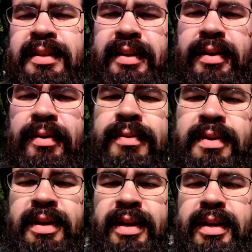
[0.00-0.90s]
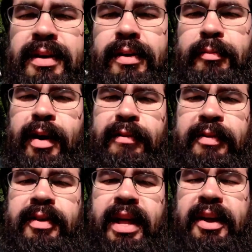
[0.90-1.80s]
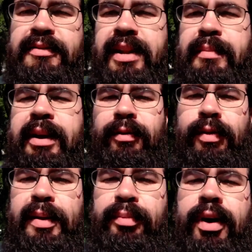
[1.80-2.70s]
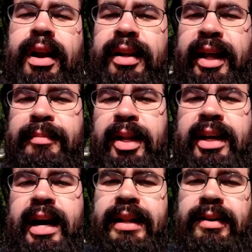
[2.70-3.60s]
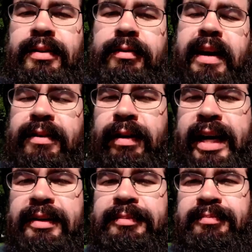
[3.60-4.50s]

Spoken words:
You might feel that you need to make a really broad claim, like I learned to read and write